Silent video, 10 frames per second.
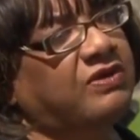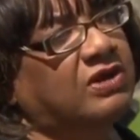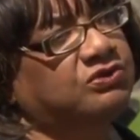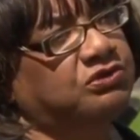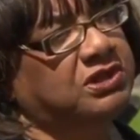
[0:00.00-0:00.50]

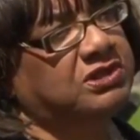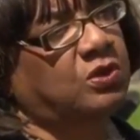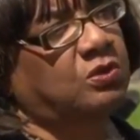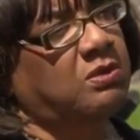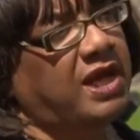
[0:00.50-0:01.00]
universal free
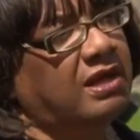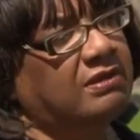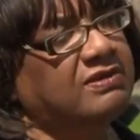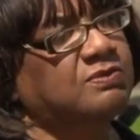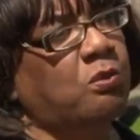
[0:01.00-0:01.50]
school
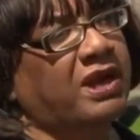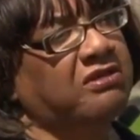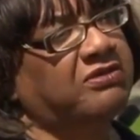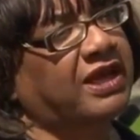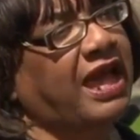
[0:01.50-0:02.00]
meals, more
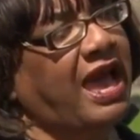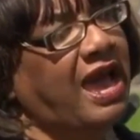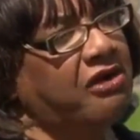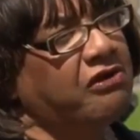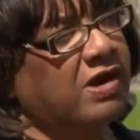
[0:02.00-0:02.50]
money for
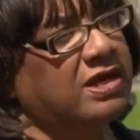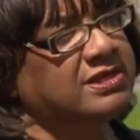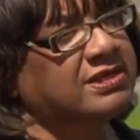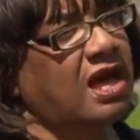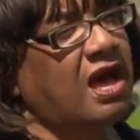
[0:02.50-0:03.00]

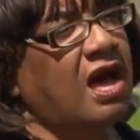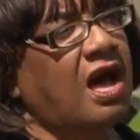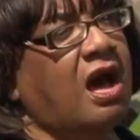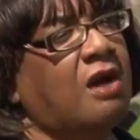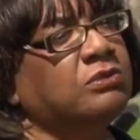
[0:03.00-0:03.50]
carers,
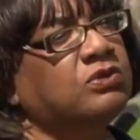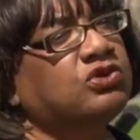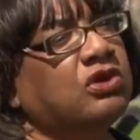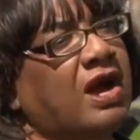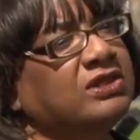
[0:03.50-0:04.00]

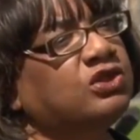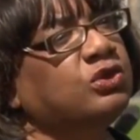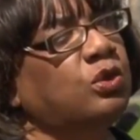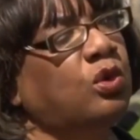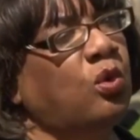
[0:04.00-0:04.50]
trying
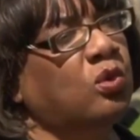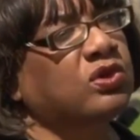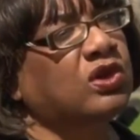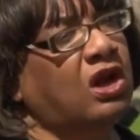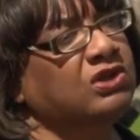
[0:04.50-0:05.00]
to
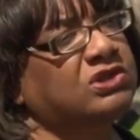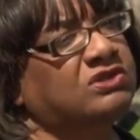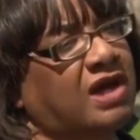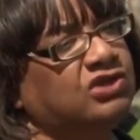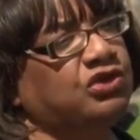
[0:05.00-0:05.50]
halt the
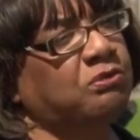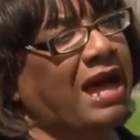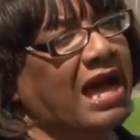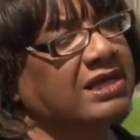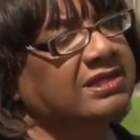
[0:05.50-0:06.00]
closures of high
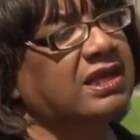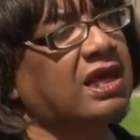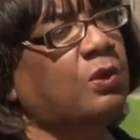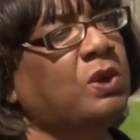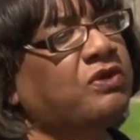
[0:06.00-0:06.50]
street banks,
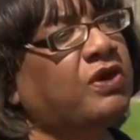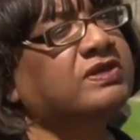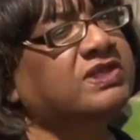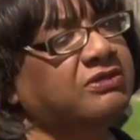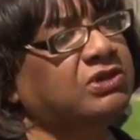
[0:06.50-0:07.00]
we've got
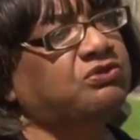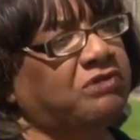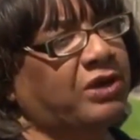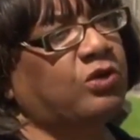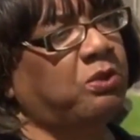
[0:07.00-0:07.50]
a series
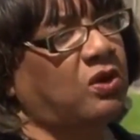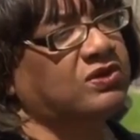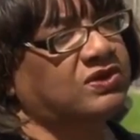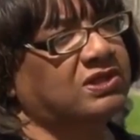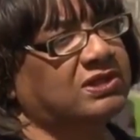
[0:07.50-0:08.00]
of radical
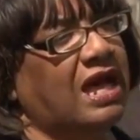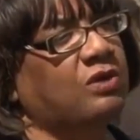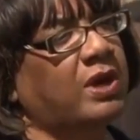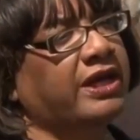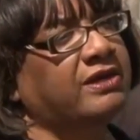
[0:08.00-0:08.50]
policies,
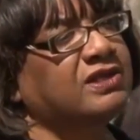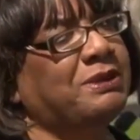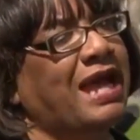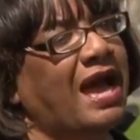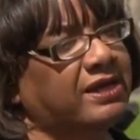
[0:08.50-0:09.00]
and we're going
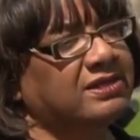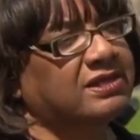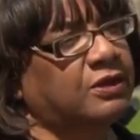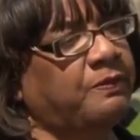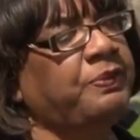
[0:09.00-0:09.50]
to be adding
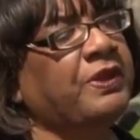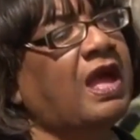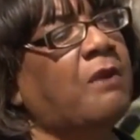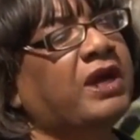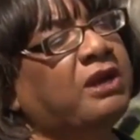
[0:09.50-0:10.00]
to them,
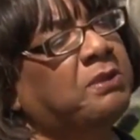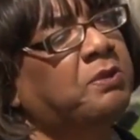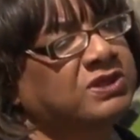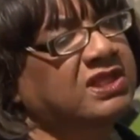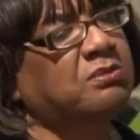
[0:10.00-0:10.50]
and we're going to
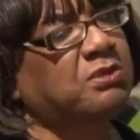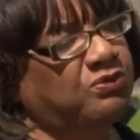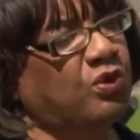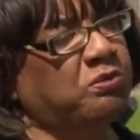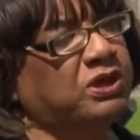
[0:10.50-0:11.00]
be putting them
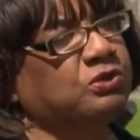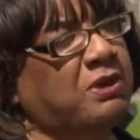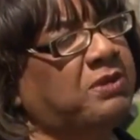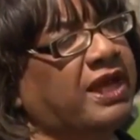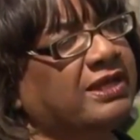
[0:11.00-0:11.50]
before the
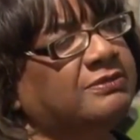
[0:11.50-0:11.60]
British public.